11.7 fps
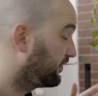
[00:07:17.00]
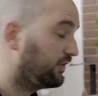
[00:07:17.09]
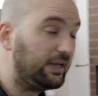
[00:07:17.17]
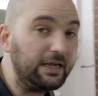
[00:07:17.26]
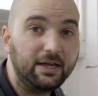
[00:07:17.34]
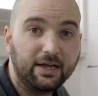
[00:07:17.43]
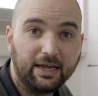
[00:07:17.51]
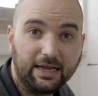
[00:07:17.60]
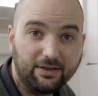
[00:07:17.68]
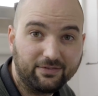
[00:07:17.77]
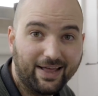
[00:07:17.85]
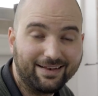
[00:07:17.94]
see
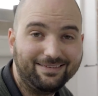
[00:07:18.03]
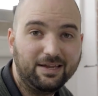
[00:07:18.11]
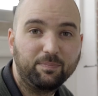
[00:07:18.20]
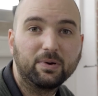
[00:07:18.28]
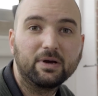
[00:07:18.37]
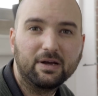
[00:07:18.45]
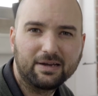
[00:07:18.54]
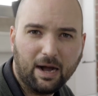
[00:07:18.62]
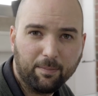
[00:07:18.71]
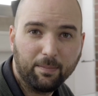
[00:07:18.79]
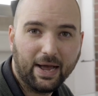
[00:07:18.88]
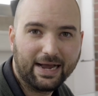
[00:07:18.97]
is that dip
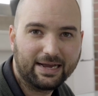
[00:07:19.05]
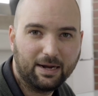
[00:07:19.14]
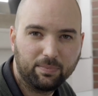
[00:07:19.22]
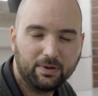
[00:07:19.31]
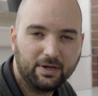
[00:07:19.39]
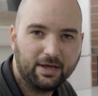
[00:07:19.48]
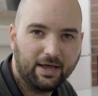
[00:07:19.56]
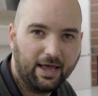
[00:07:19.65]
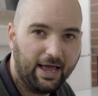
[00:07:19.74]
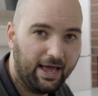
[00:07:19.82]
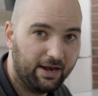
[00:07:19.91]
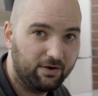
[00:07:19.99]
come back up
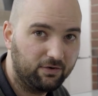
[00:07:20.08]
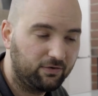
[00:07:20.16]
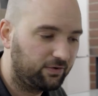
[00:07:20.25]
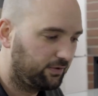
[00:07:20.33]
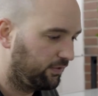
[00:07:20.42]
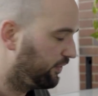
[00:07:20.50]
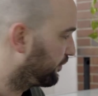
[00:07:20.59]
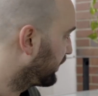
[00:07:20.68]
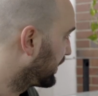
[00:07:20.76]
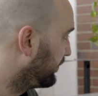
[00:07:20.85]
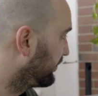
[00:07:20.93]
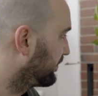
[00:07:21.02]
and the
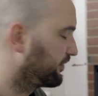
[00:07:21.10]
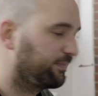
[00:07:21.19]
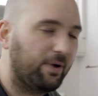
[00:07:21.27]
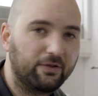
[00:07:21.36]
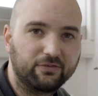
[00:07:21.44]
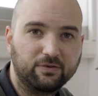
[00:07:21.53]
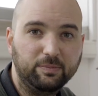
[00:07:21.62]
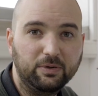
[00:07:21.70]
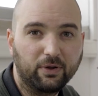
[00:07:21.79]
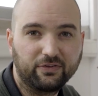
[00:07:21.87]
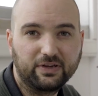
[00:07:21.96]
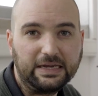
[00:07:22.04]
frequency response to be
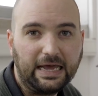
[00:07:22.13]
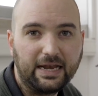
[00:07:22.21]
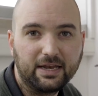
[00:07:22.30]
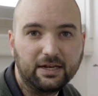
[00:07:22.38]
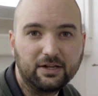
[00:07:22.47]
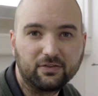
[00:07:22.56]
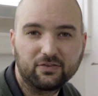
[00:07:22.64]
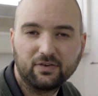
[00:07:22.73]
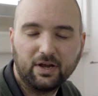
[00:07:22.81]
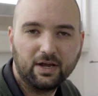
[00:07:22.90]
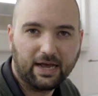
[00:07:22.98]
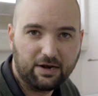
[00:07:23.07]
once again in its
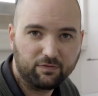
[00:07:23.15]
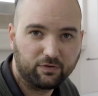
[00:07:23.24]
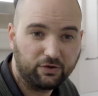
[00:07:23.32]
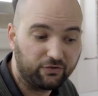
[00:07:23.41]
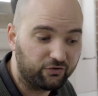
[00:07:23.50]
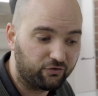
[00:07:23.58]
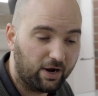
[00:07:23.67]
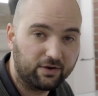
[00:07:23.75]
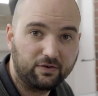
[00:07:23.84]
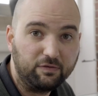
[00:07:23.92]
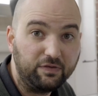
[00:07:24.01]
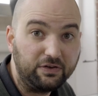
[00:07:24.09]
kind of
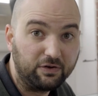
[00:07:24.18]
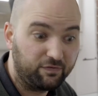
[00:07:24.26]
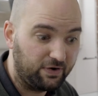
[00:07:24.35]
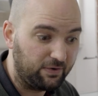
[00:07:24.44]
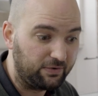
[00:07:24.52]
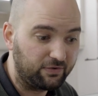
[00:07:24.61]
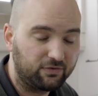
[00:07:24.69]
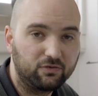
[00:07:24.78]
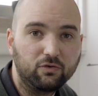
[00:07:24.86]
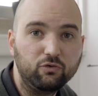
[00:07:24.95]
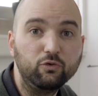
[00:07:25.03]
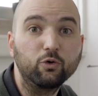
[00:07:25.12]
constructive interference,
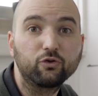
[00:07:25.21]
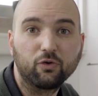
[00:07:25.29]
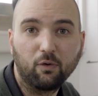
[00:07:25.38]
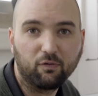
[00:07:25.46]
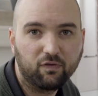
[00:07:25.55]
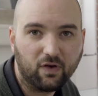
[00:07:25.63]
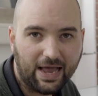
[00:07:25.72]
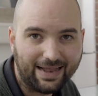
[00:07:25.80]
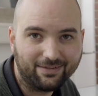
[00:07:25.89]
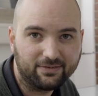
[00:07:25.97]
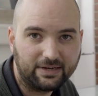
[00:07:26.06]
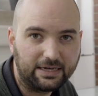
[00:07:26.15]
neutral
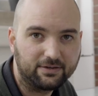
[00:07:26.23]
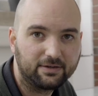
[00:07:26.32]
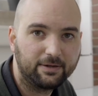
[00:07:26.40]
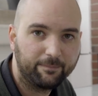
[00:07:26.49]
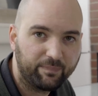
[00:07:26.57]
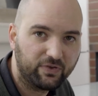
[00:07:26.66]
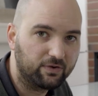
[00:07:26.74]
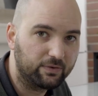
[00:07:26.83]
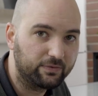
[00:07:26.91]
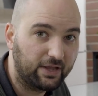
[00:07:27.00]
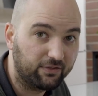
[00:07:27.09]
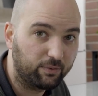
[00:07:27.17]
flat state.
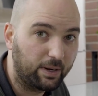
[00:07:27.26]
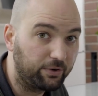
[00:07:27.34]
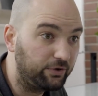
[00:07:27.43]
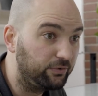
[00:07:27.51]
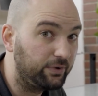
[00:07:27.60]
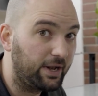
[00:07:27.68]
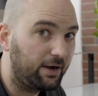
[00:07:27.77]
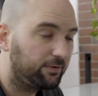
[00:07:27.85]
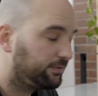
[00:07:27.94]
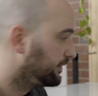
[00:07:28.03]
So that's what I'm going to do now.